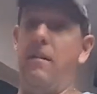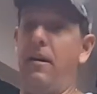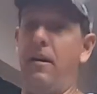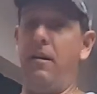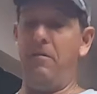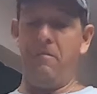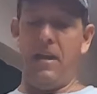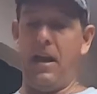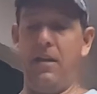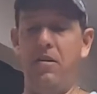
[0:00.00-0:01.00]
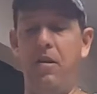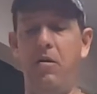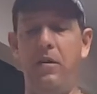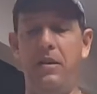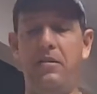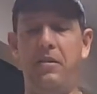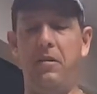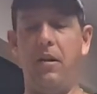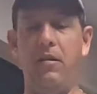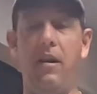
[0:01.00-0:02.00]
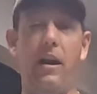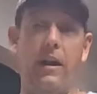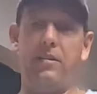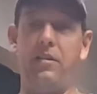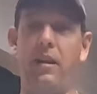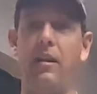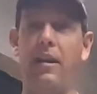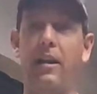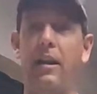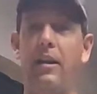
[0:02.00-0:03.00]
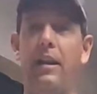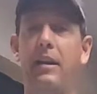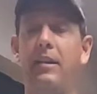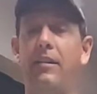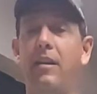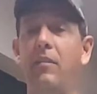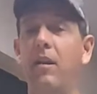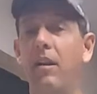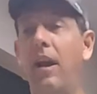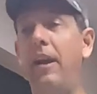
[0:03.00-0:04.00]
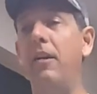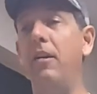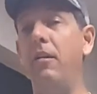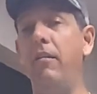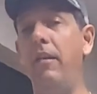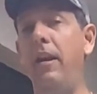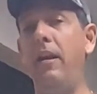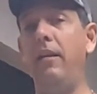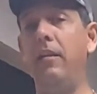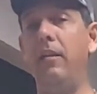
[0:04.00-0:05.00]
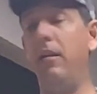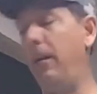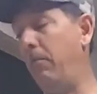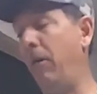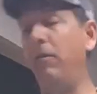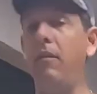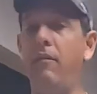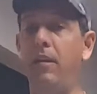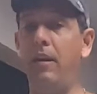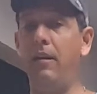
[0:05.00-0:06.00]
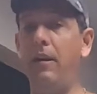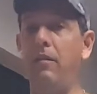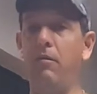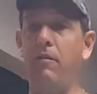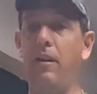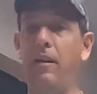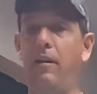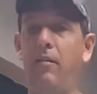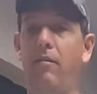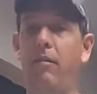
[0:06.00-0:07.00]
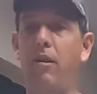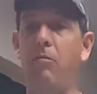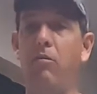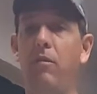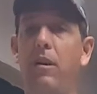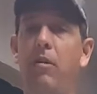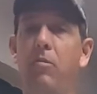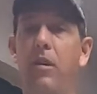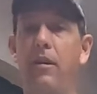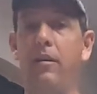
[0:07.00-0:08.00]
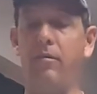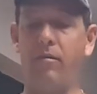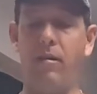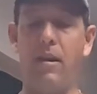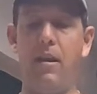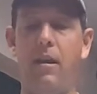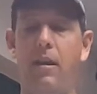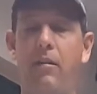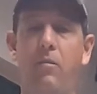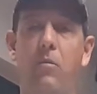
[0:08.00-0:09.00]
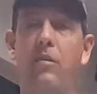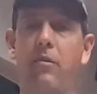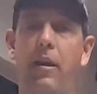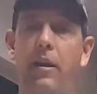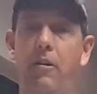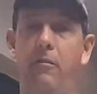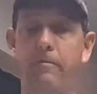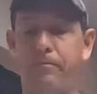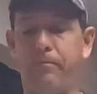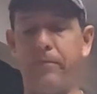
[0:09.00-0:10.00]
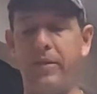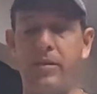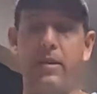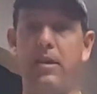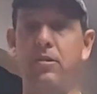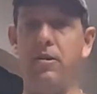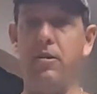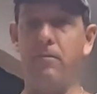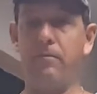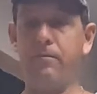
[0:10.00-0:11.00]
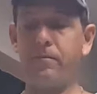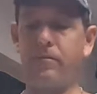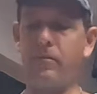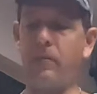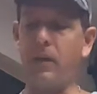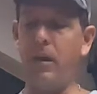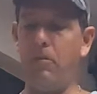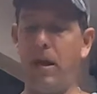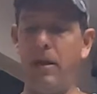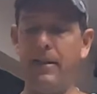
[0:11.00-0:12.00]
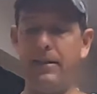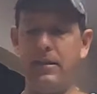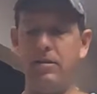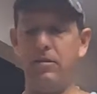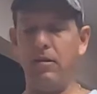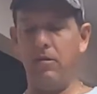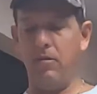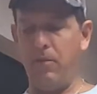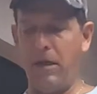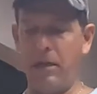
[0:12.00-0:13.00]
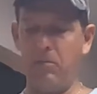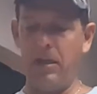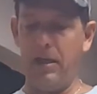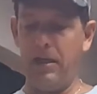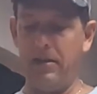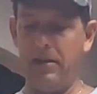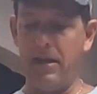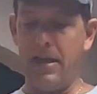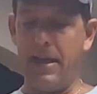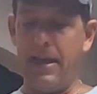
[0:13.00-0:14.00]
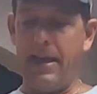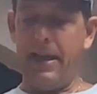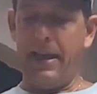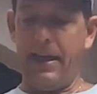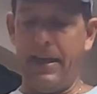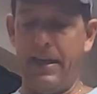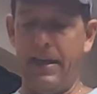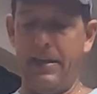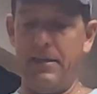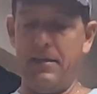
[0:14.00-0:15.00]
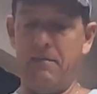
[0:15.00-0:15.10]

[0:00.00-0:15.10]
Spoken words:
I had no issue. I like it because it's even lighter than either of these merino products. It's much lighter. It's a t-shirt, a poly t-shirt or a poly blend, and